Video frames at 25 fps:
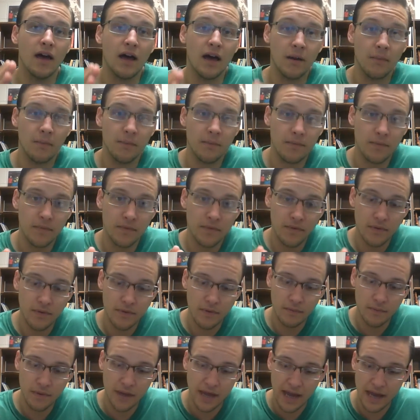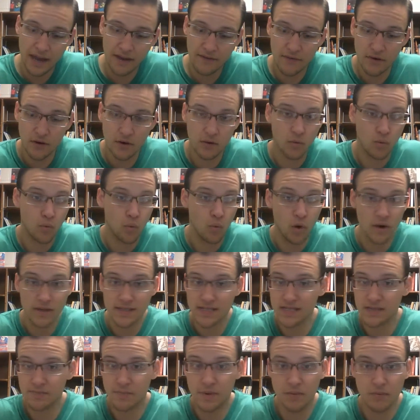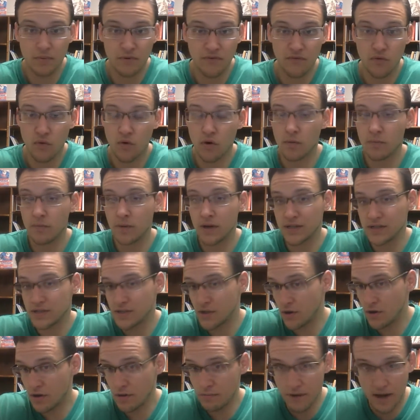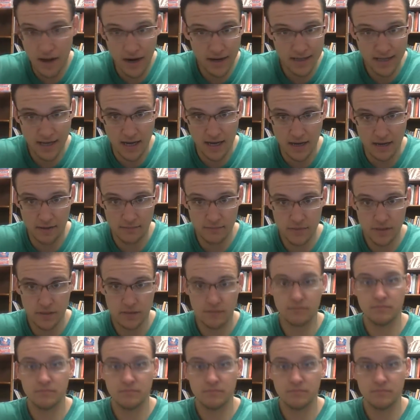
a behavior once it's been performed a certain amount of times,